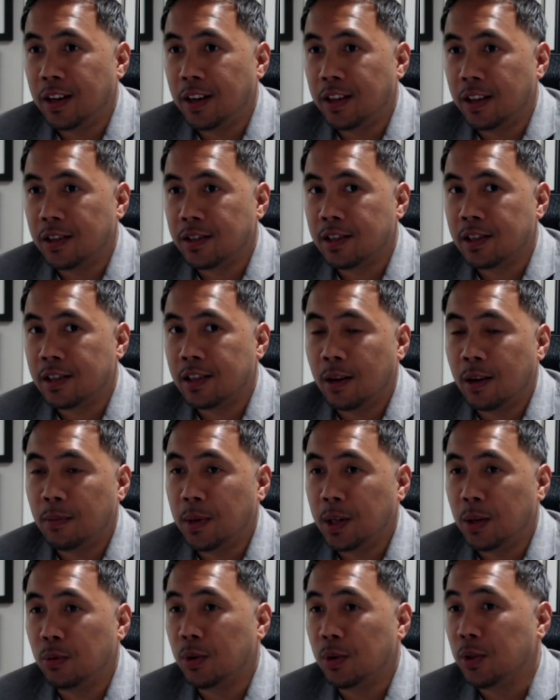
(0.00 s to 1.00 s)
that
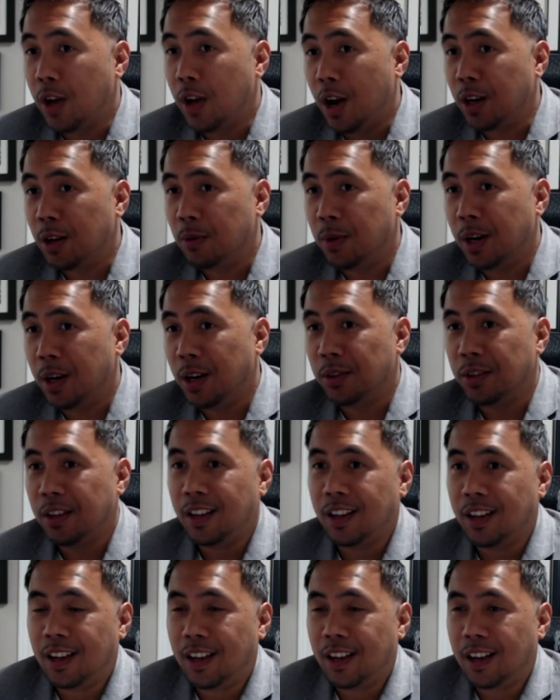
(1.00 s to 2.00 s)
somebody will talk about
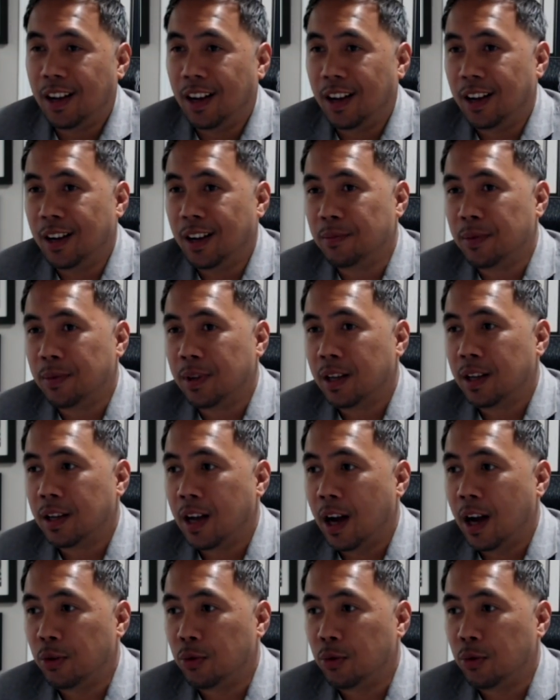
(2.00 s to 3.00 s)
how to